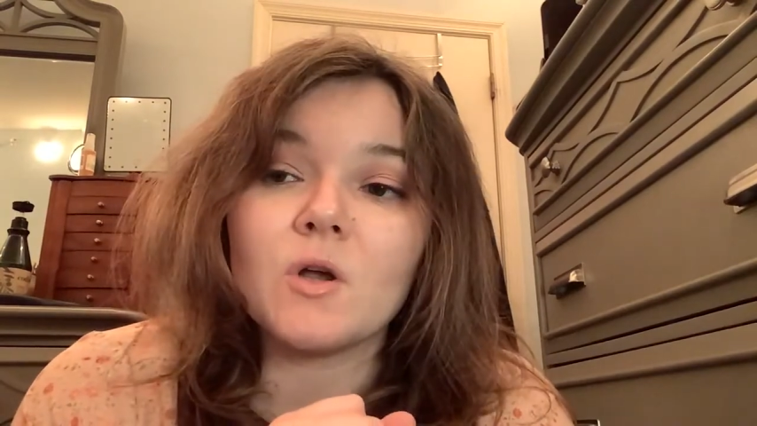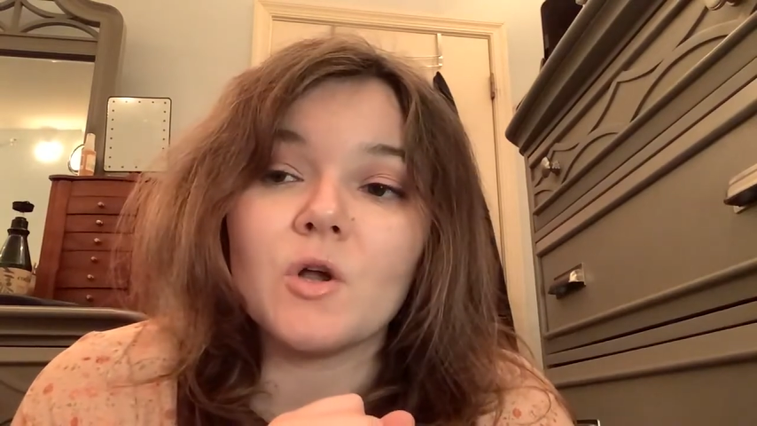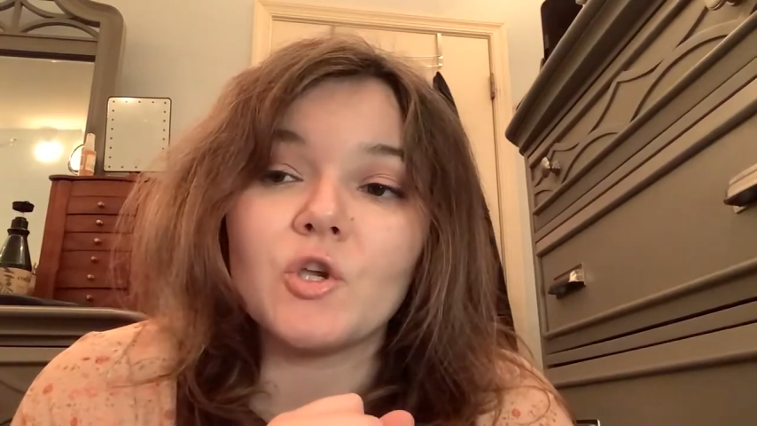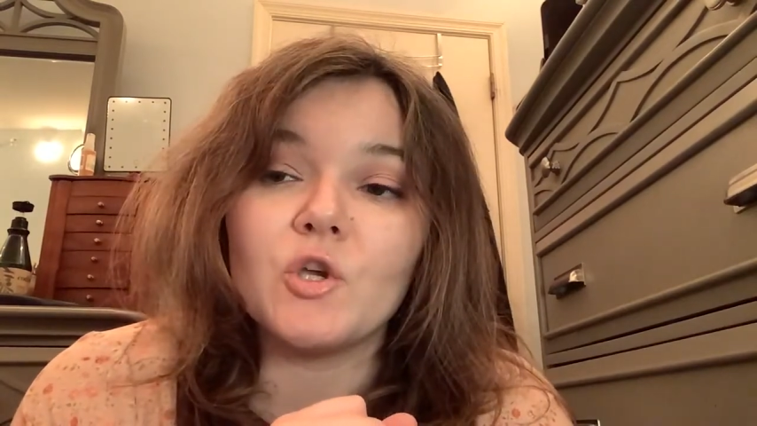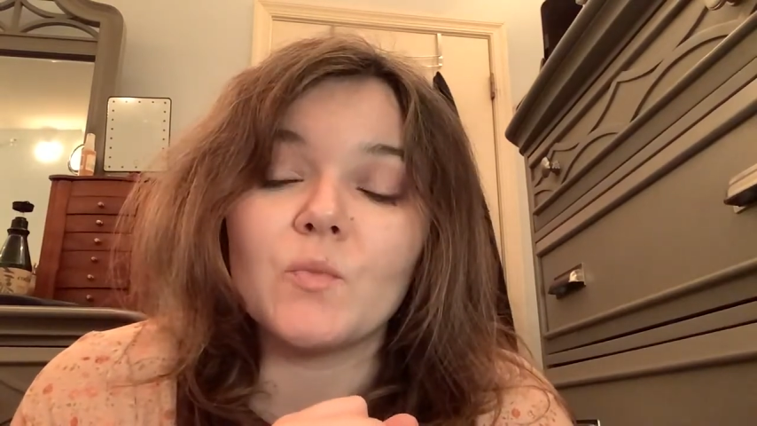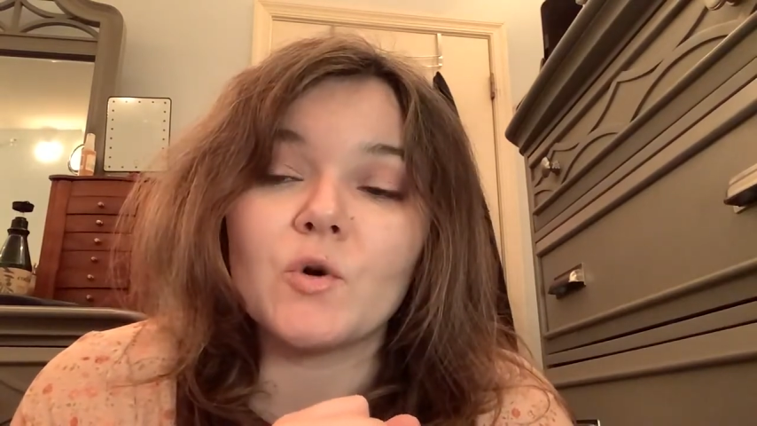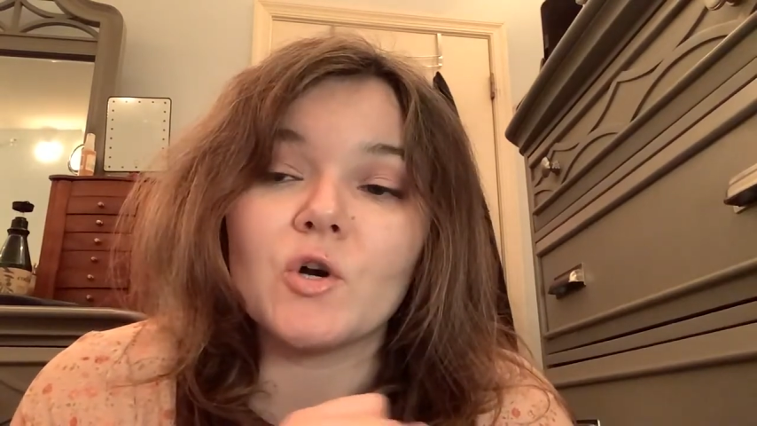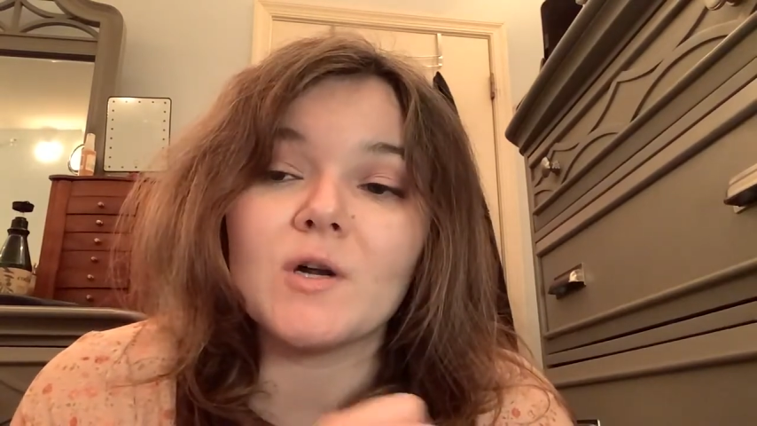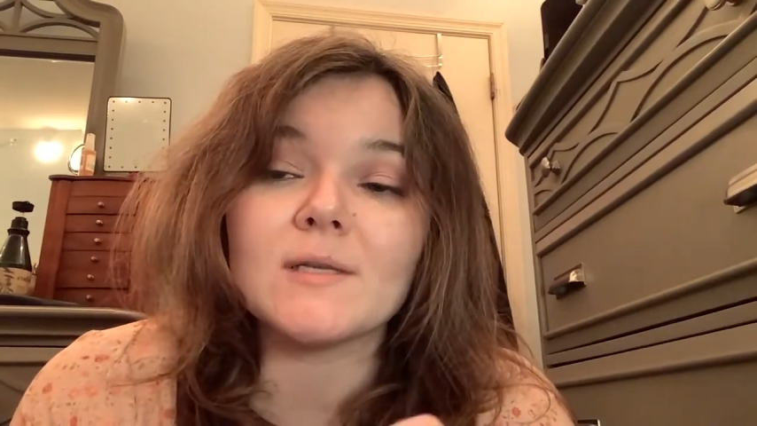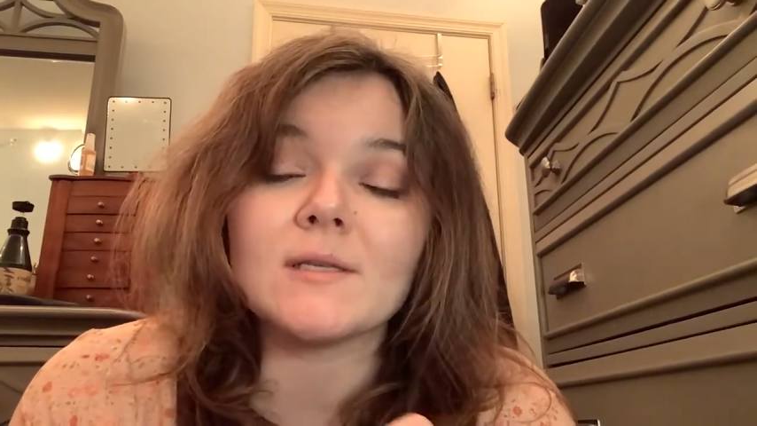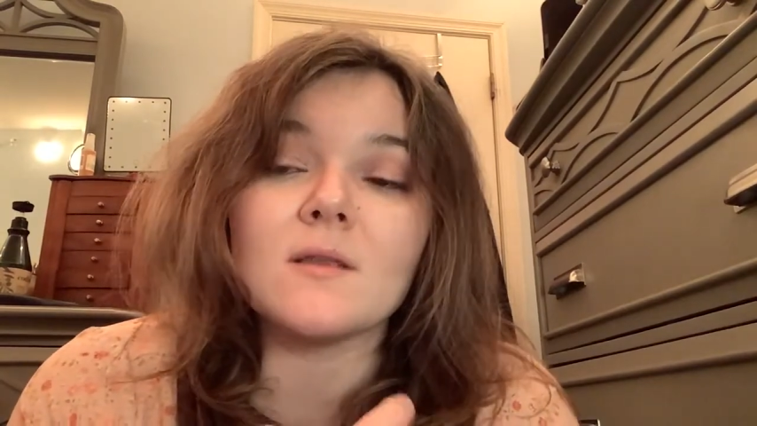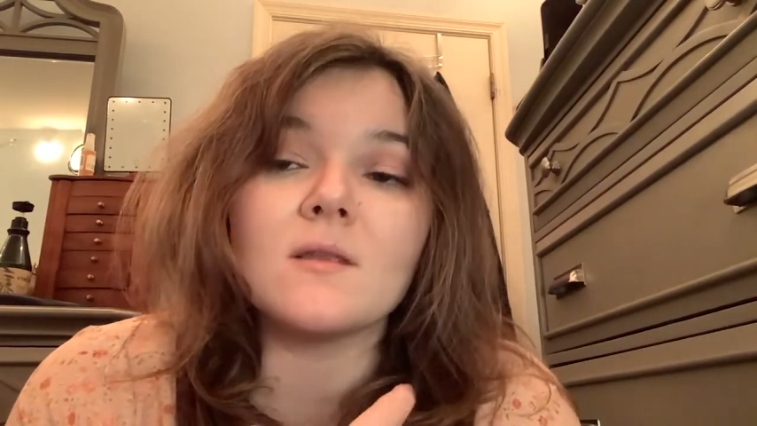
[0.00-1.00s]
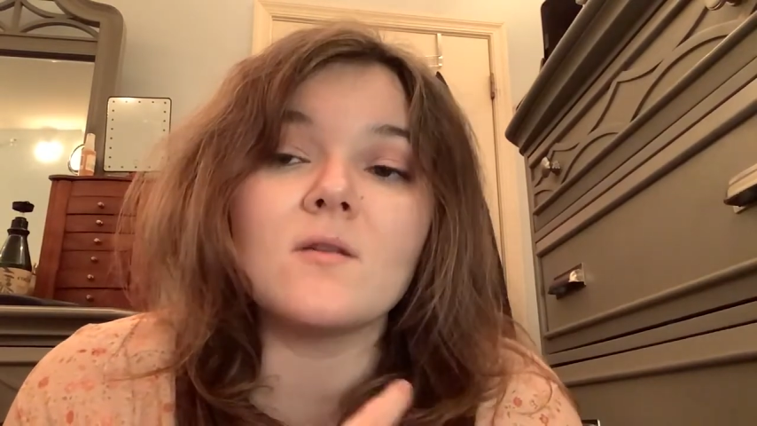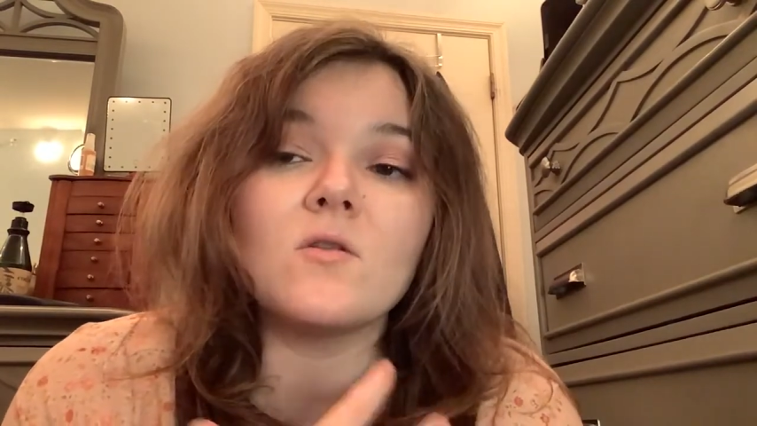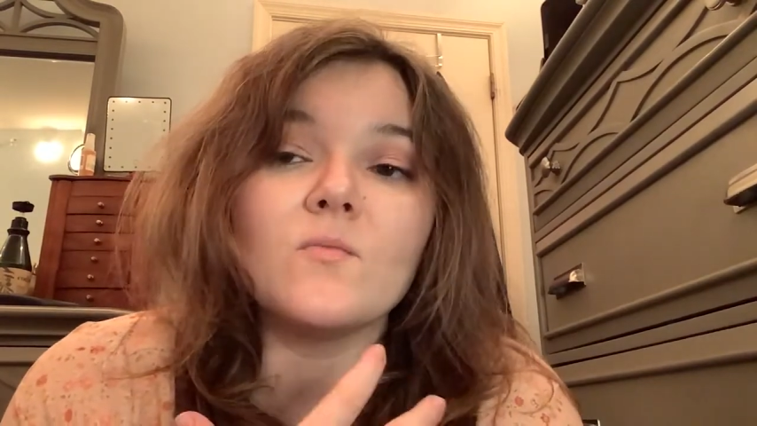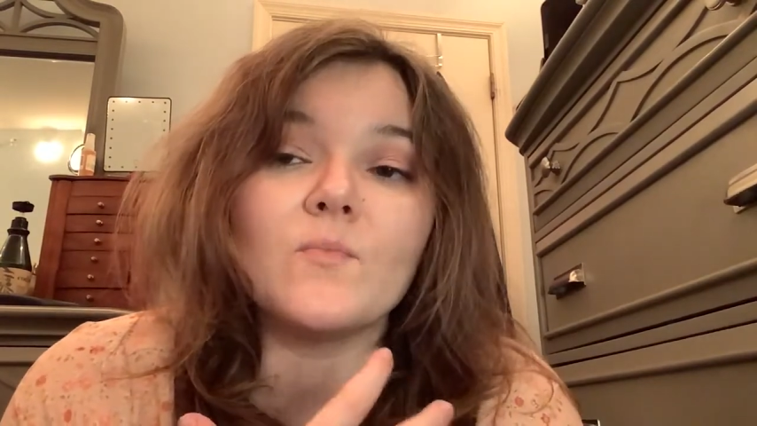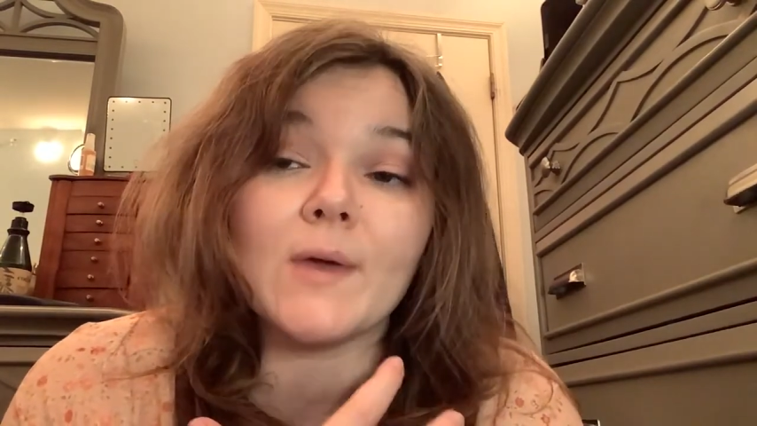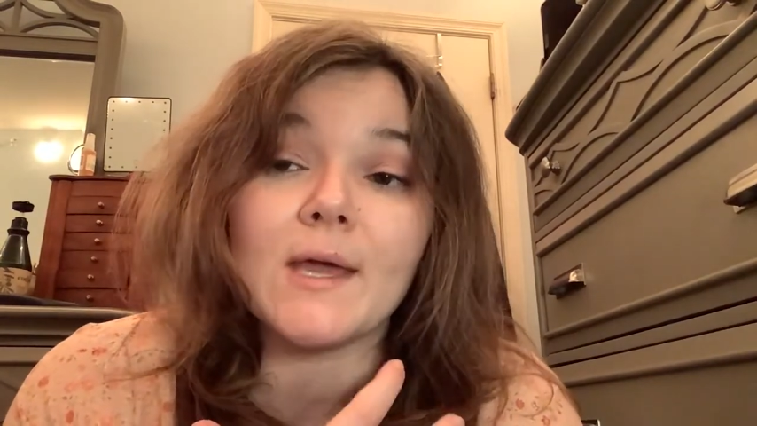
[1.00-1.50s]
humor is a little
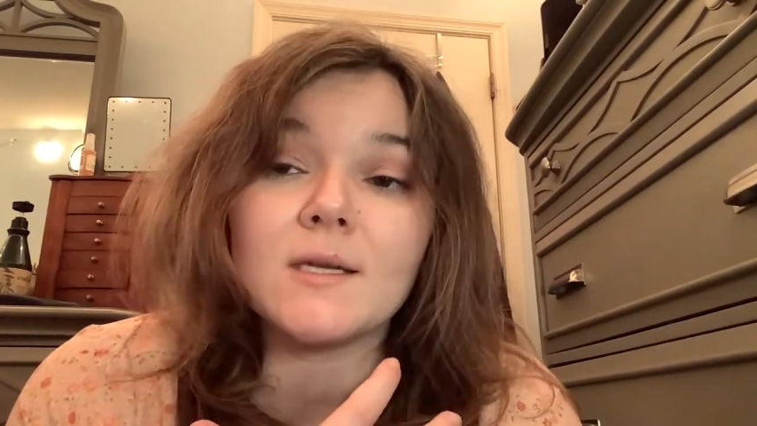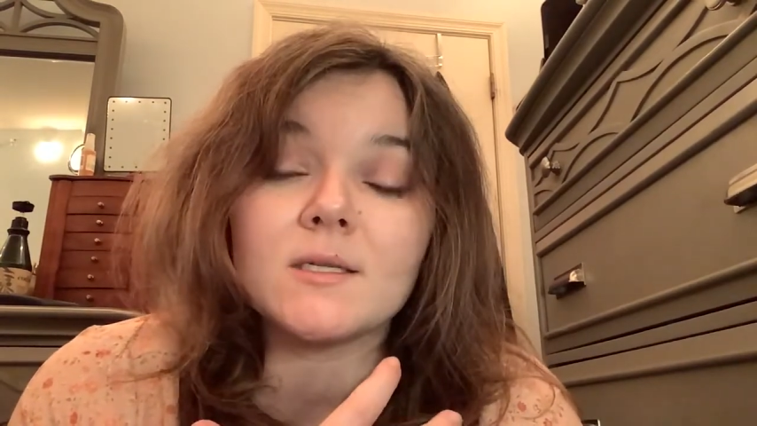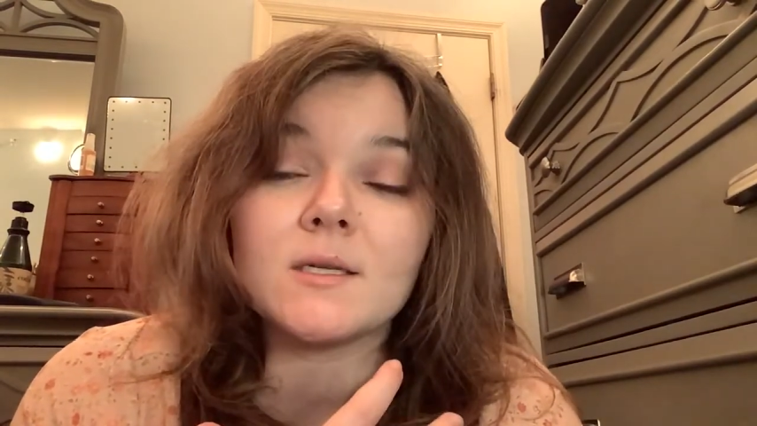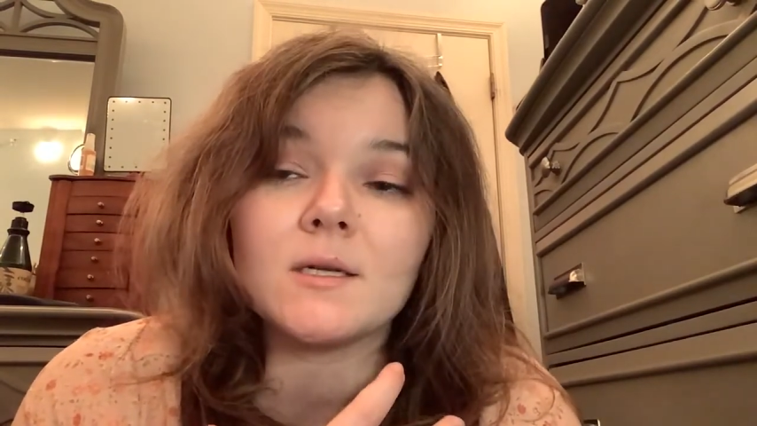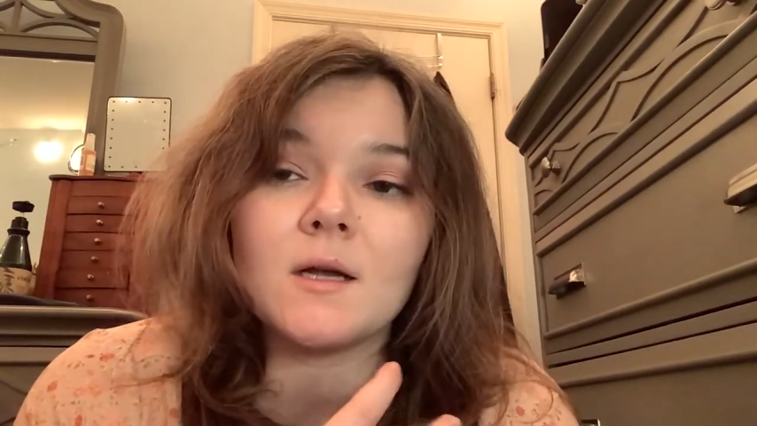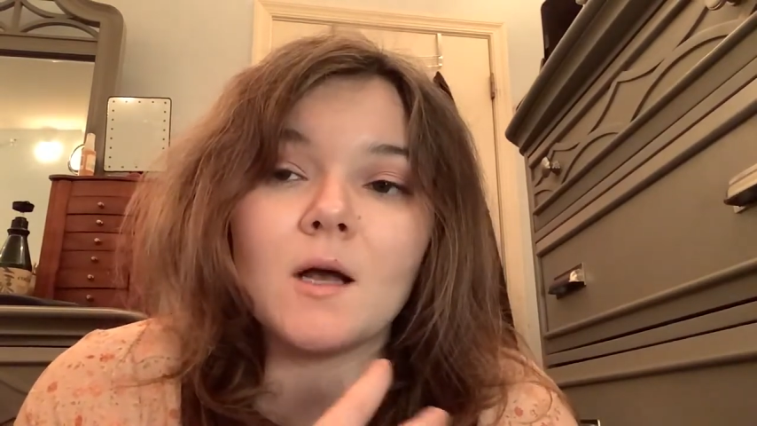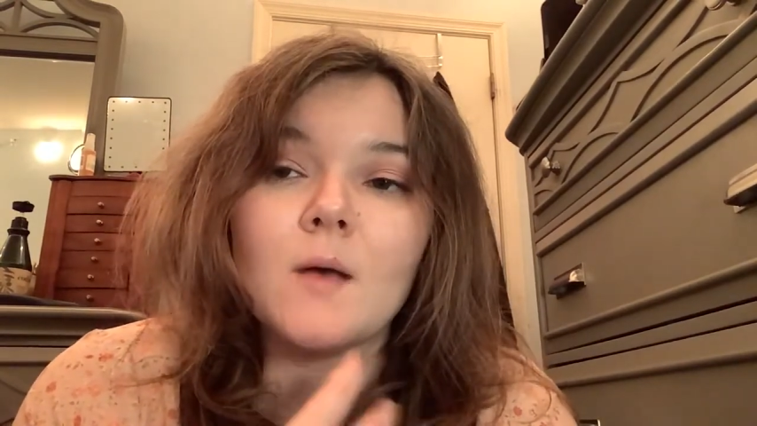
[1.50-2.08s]
bit